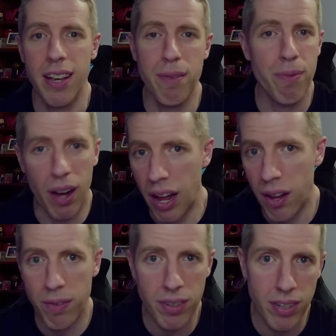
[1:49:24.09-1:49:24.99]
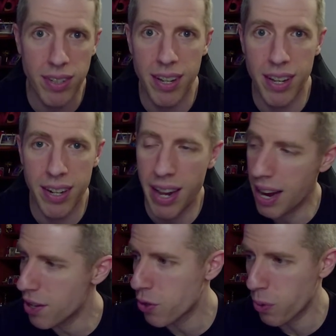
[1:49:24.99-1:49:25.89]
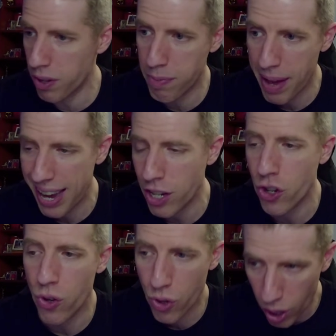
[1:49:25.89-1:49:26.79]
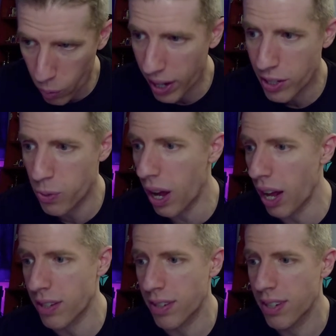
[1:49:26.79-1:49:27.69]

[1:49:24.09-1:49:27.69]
involved in any sort of match? No, I do not.